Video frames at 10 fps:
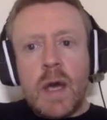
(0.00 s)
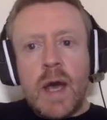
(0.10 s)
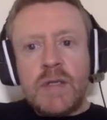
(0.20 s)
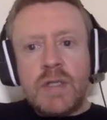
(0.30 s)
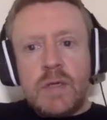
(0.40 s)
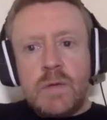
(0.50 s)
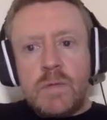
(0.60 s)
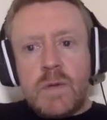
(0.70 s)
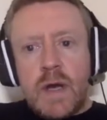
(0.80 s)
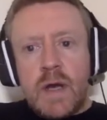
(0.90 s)
How do
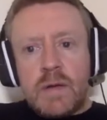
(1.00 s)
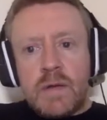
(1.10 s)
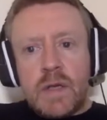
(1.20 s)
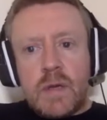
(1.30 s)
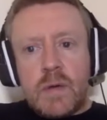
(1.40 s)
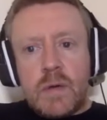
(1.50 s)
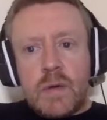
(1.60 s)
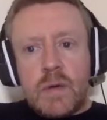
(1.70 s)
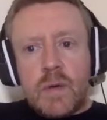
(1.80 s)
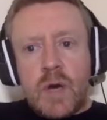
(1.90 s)
you
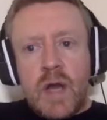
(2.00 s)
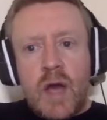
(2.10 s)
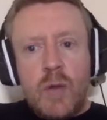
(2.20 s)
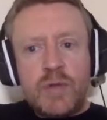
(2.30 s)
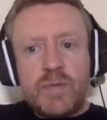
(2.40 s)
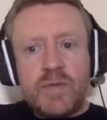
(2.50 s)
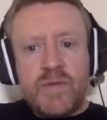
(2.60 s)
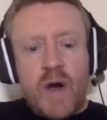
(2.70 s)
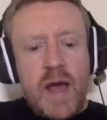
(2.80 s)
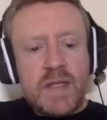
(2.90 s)
what kind of help do you
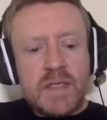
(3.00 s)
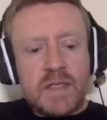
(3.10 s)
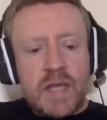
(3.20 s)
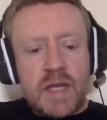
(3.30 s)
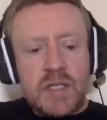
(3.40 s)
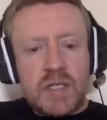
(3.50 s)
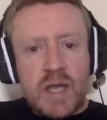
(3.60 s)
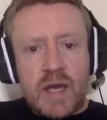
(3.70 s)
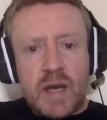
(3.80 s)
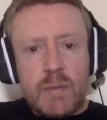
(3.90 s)
provide to Danish
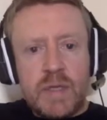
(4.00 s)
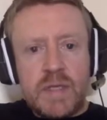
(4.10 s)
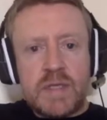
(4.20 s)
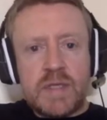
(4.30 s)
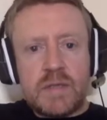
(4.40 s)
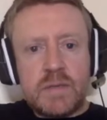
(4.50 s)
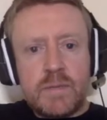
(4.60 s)
tech companies?